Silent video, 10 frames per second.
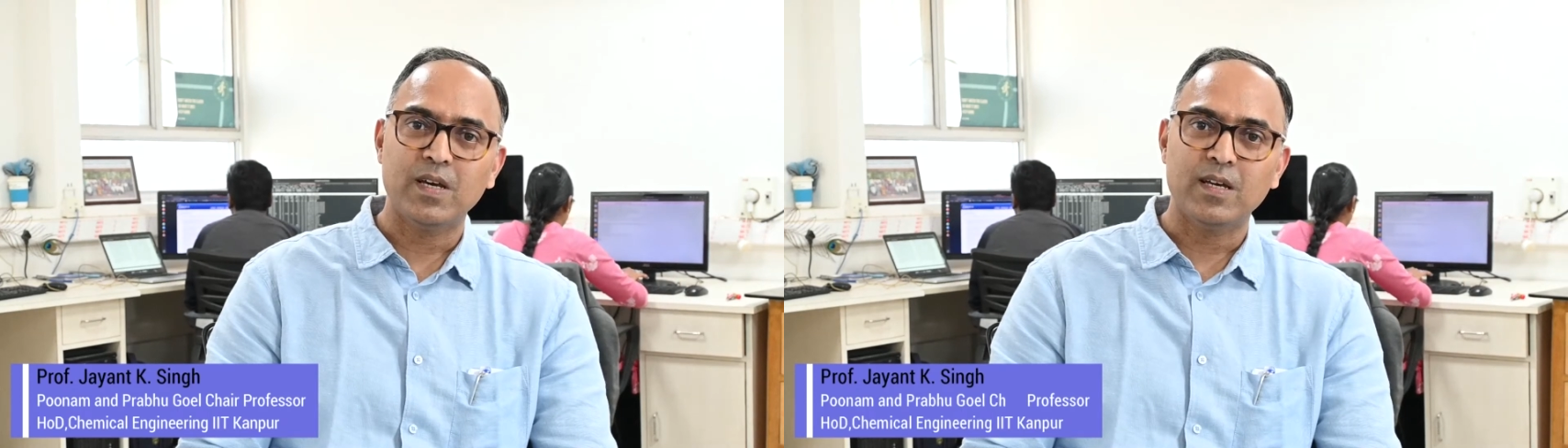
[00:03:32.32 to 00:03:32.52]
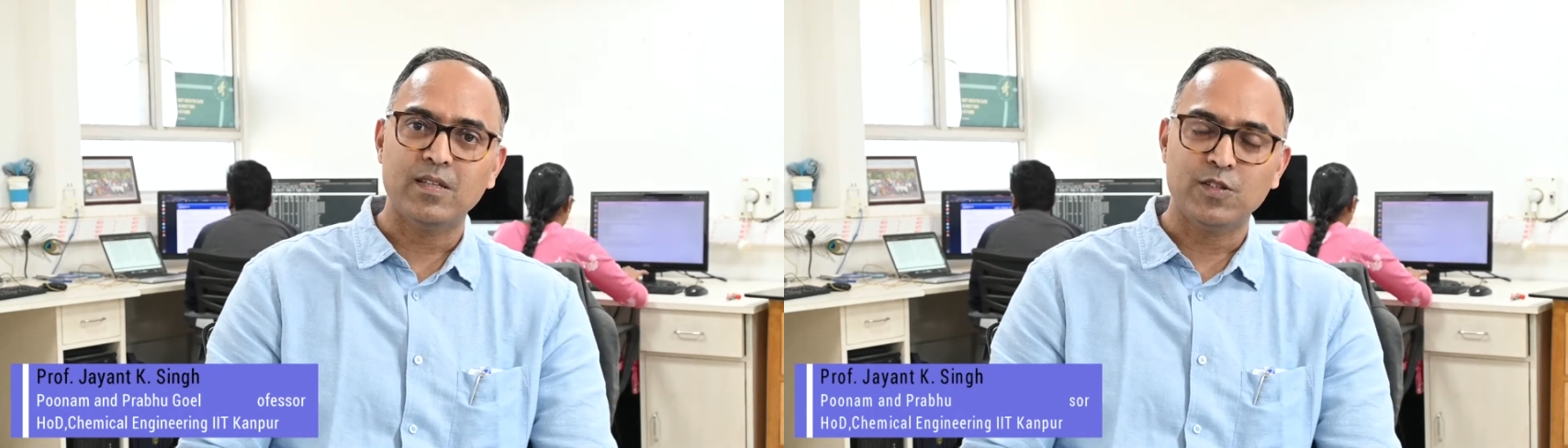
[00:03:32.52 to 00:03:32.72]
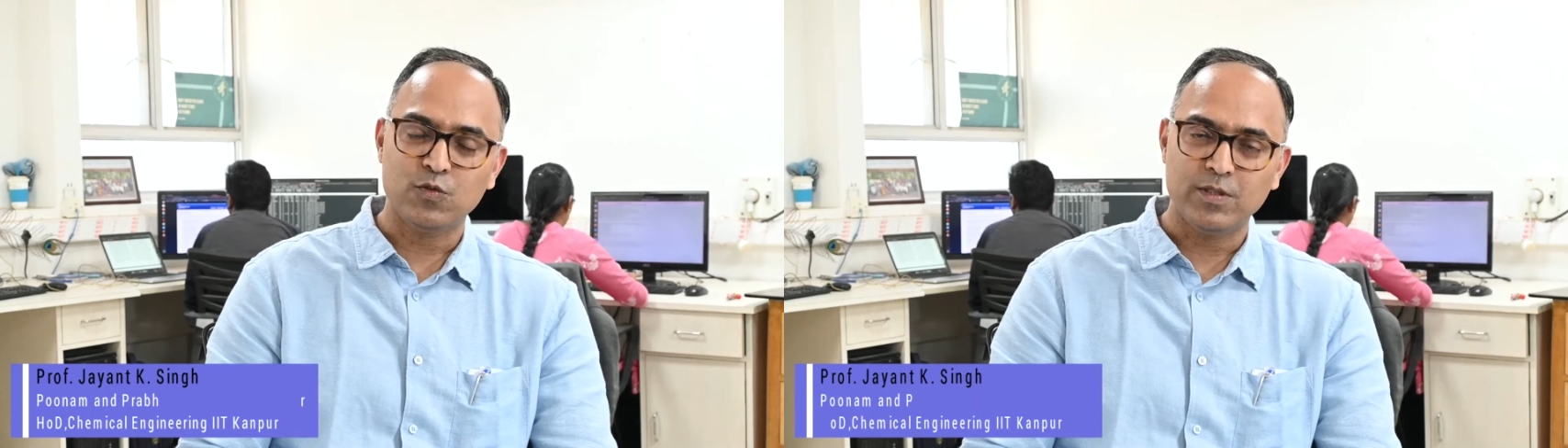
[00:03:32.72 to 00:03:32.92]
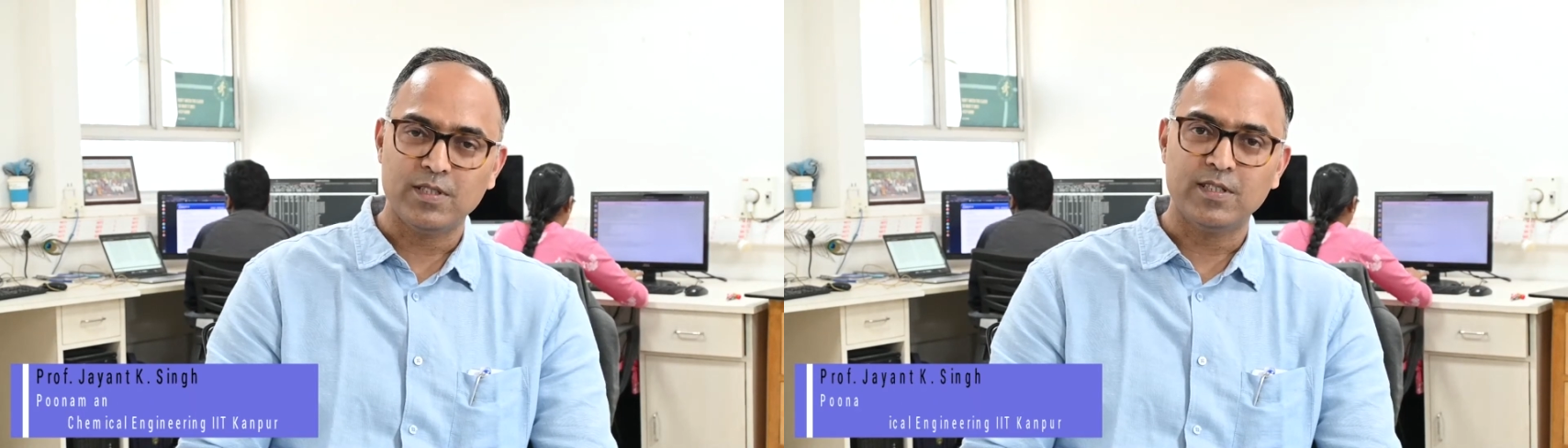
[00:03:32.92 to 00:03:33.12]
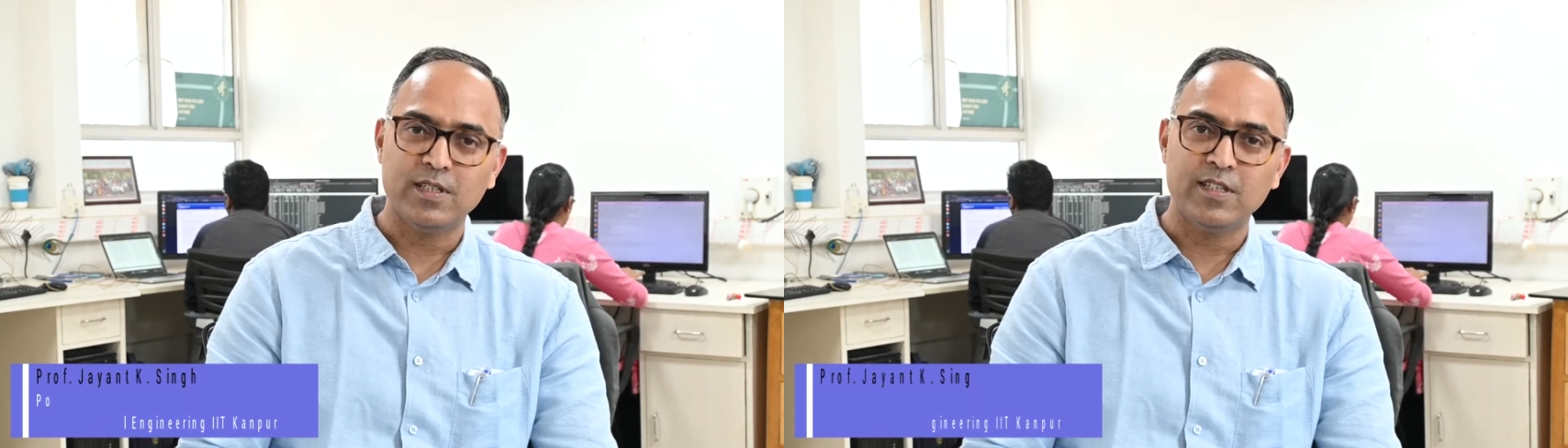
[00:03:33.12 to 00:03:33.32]
and this will
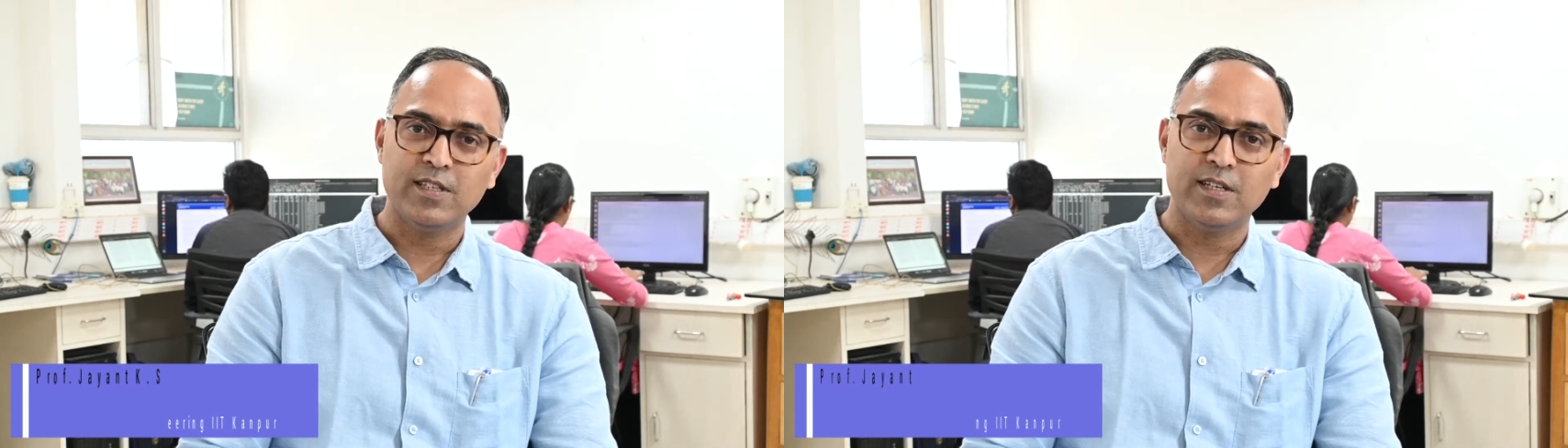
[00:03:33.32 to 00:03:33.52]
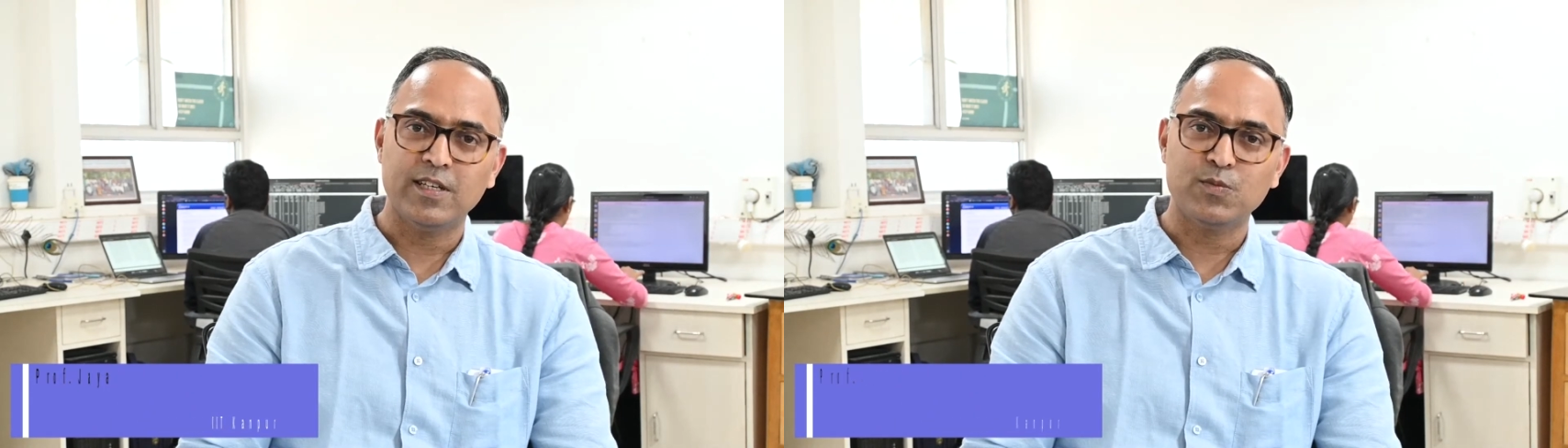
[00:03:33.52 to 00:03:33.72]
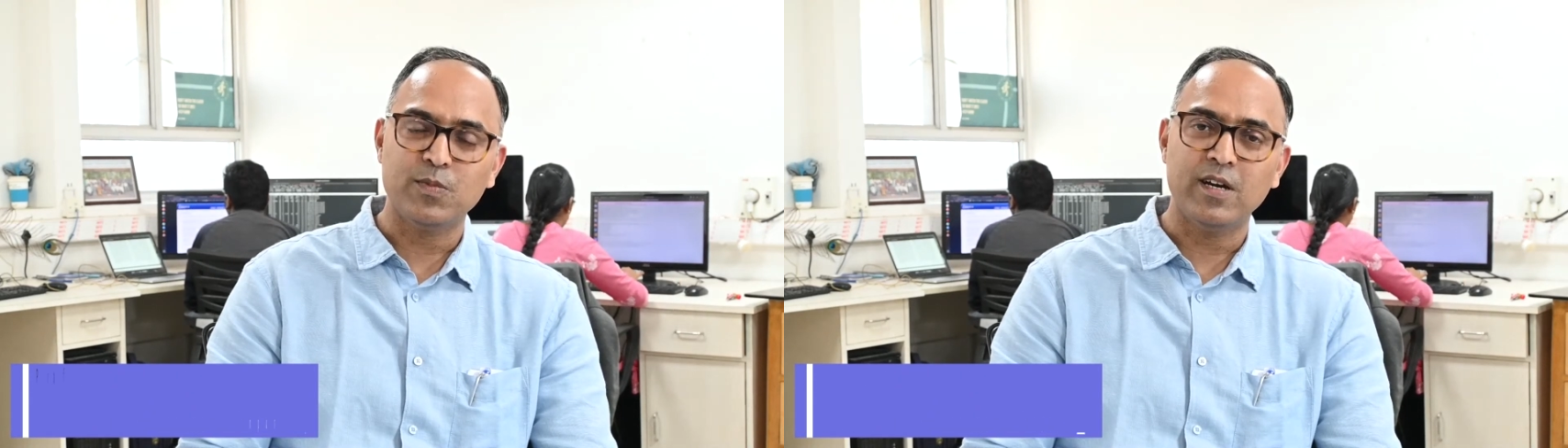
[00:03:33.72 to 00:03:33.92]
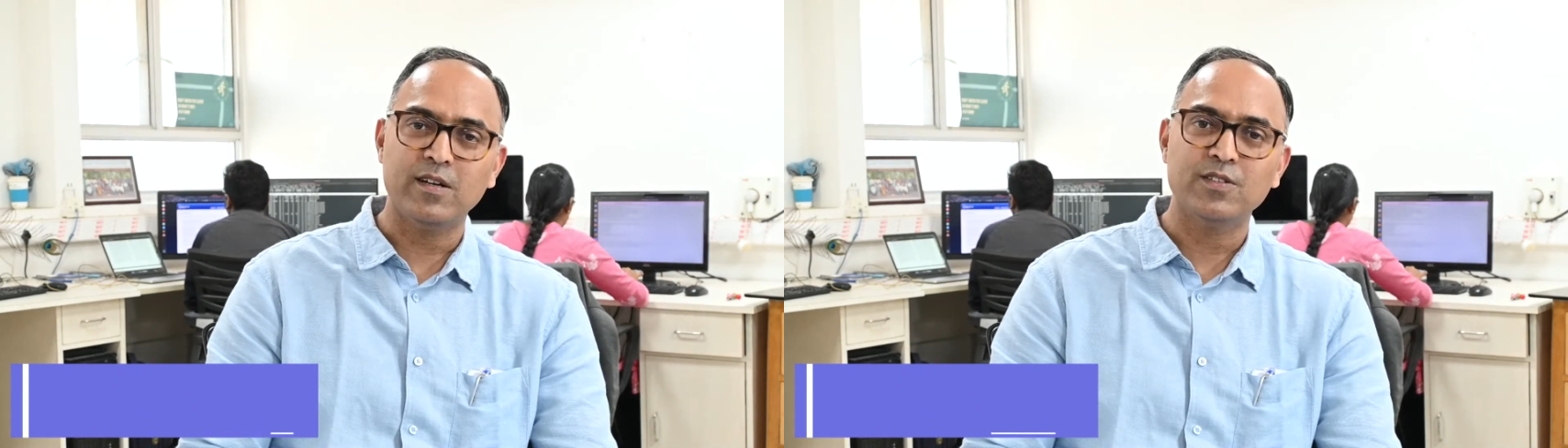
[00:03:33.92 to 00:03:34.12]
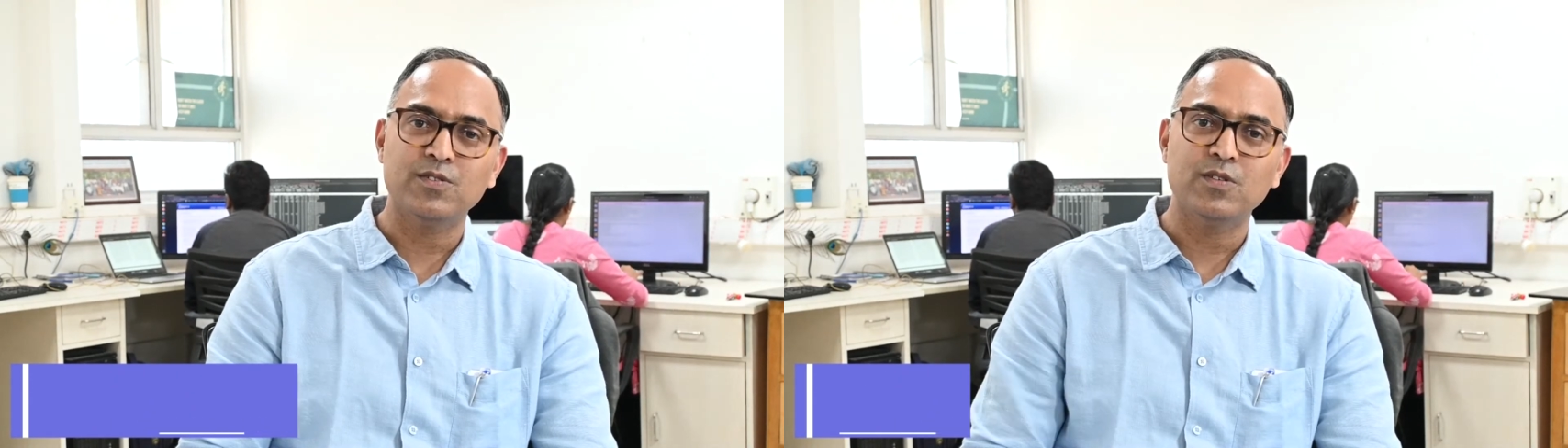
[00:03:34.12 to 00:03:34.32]
certainly inspire
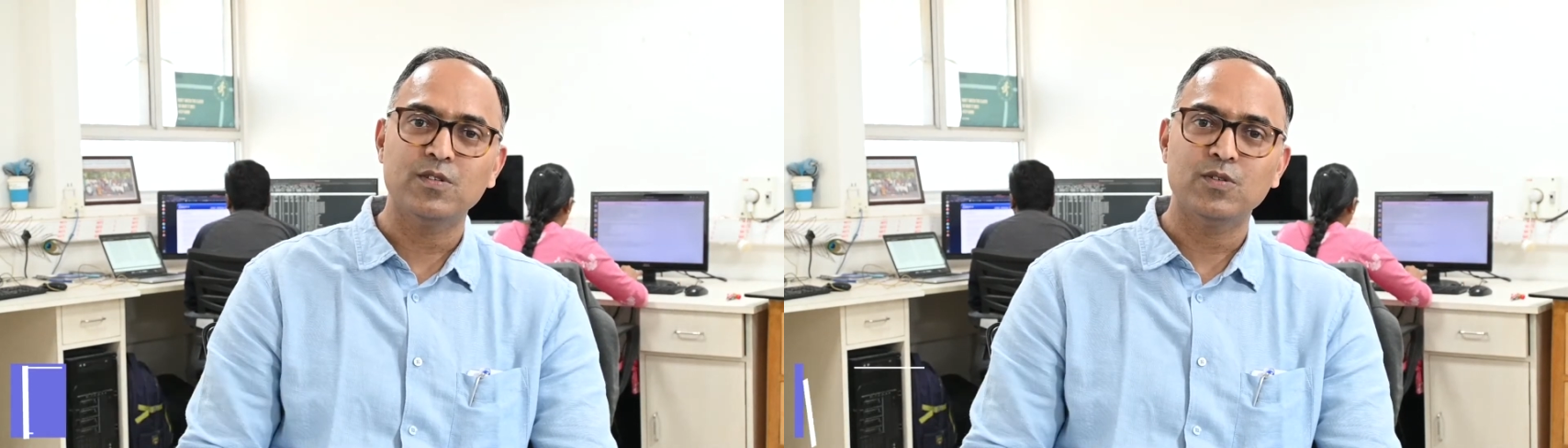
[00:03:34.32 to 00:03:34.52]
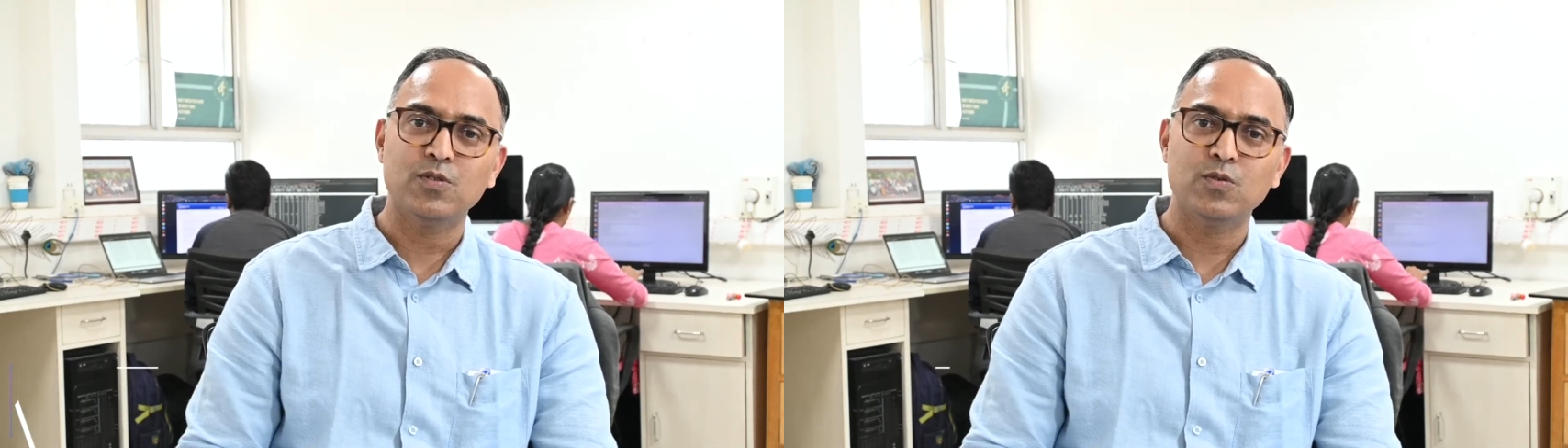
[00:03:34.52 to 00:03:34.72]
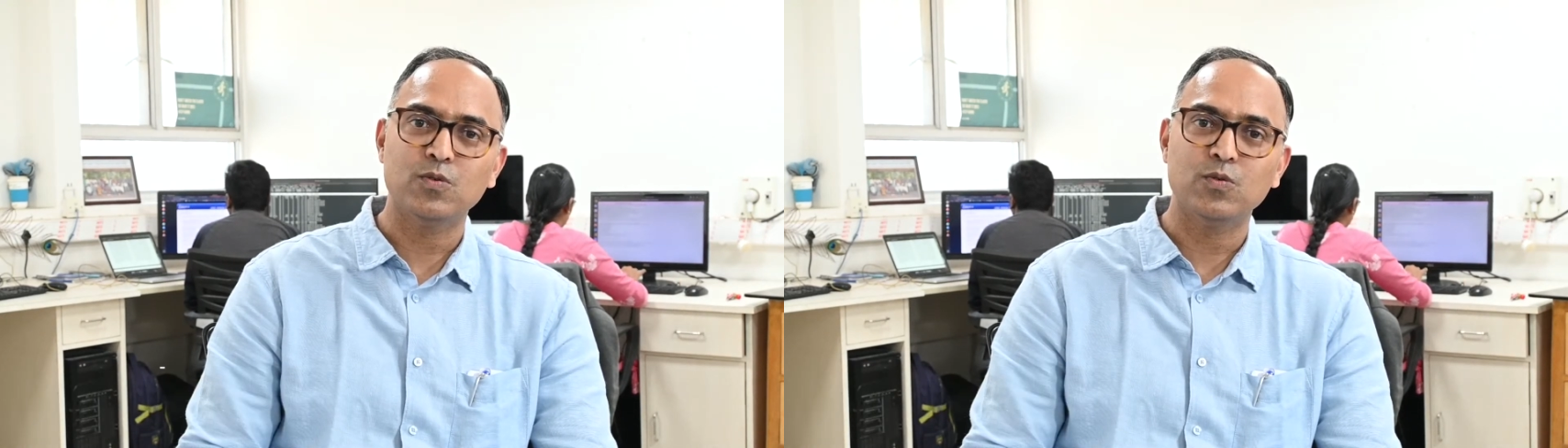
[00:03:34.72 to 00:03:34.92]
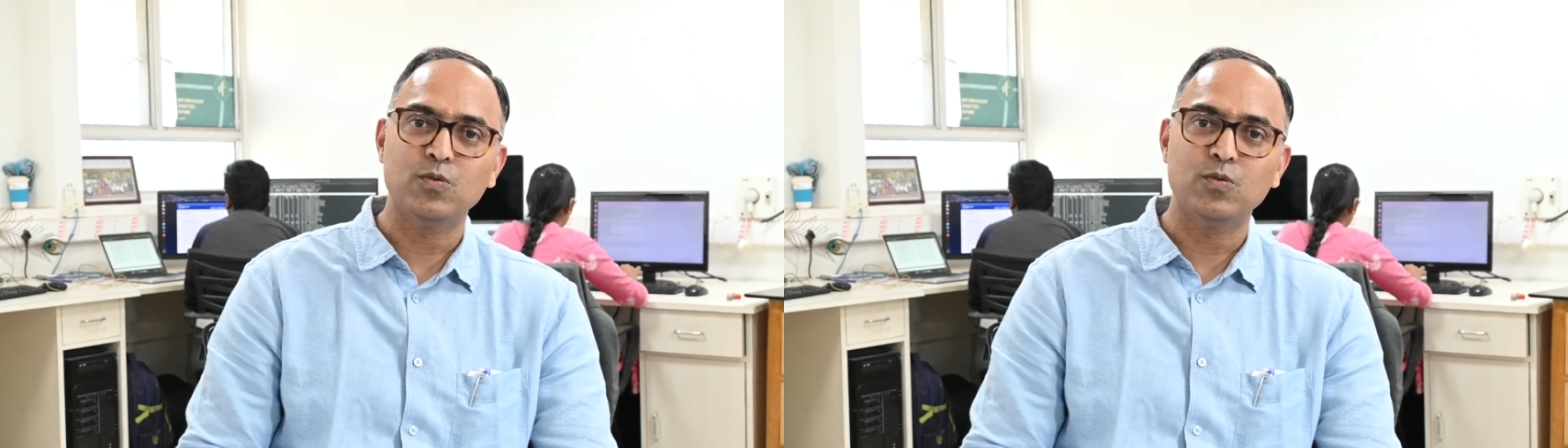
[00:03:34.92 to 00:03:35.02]
us to